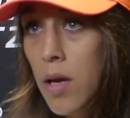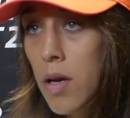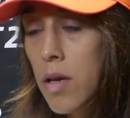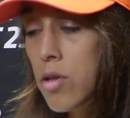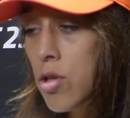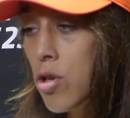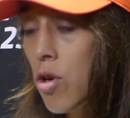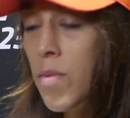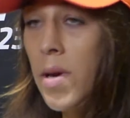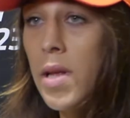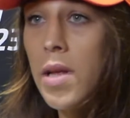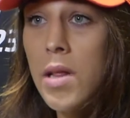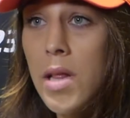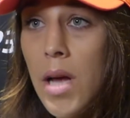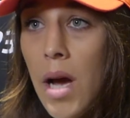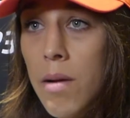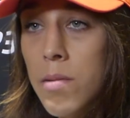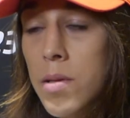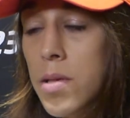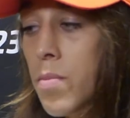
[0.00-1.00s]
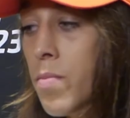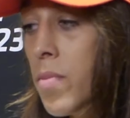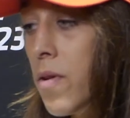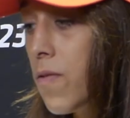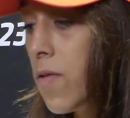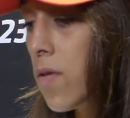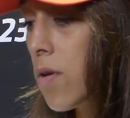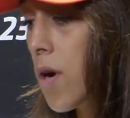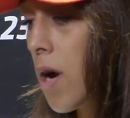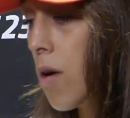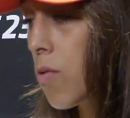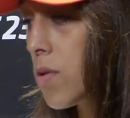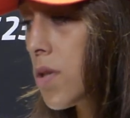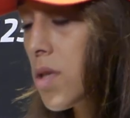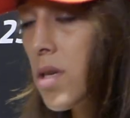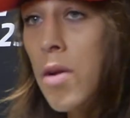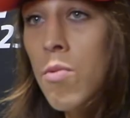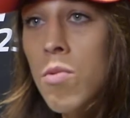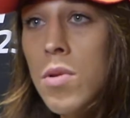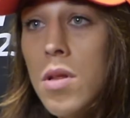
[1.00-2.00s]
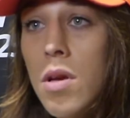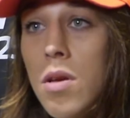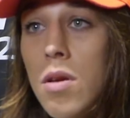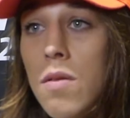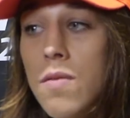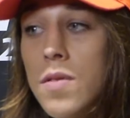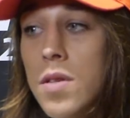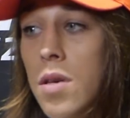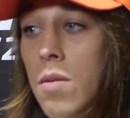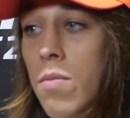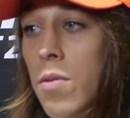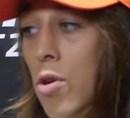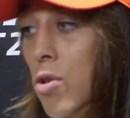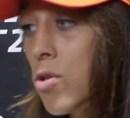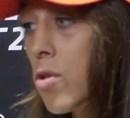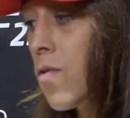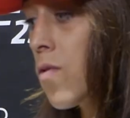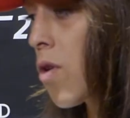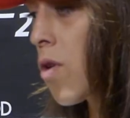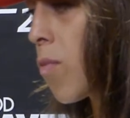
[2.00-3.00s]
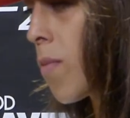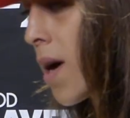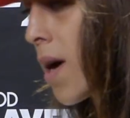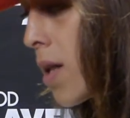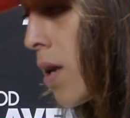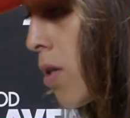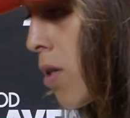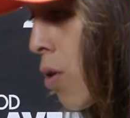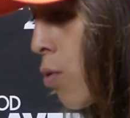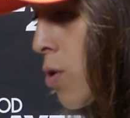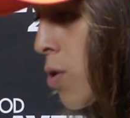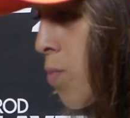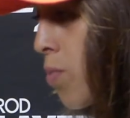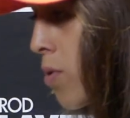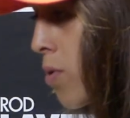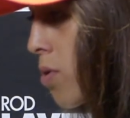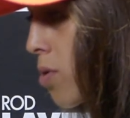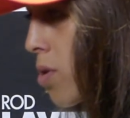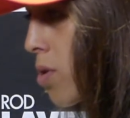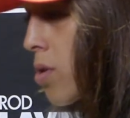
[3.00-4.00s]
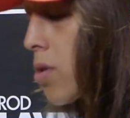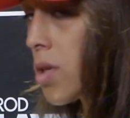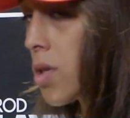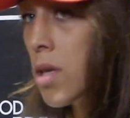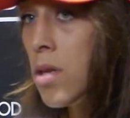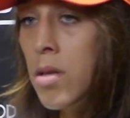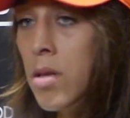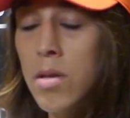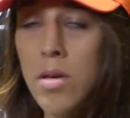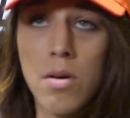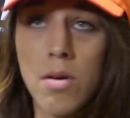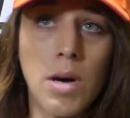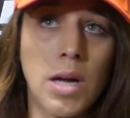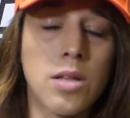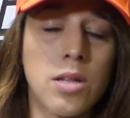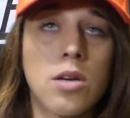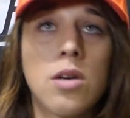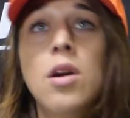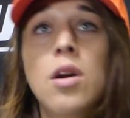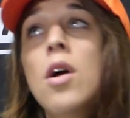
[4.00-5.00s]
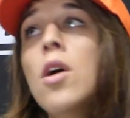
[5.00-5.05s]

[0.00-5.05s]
so many times before I was signed with the UFC because of no money, no sponsors, and no other